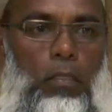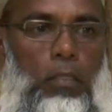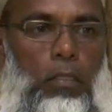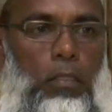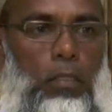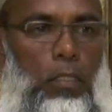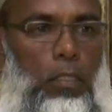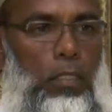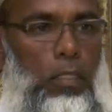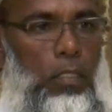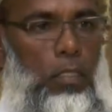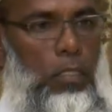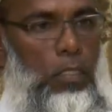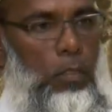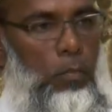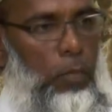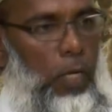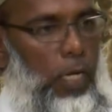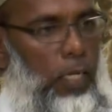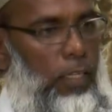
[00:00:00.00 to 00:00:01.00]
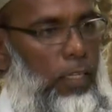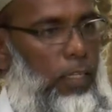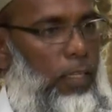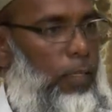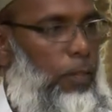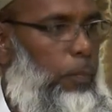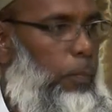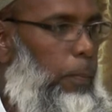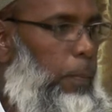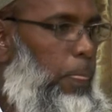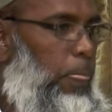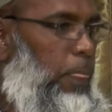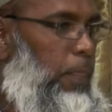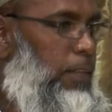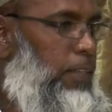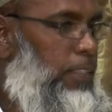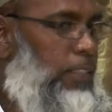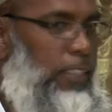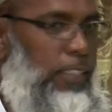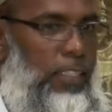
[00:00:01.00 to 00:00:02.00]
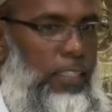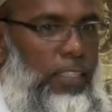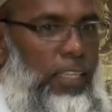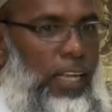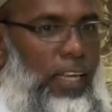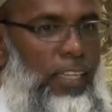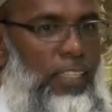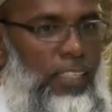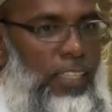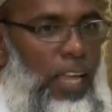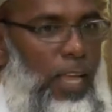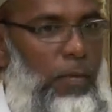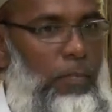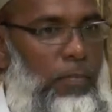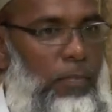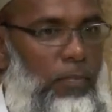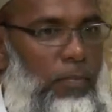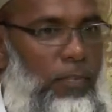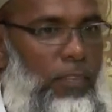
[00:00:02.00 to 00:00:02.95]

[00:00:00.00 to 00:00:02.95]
I think this is my second time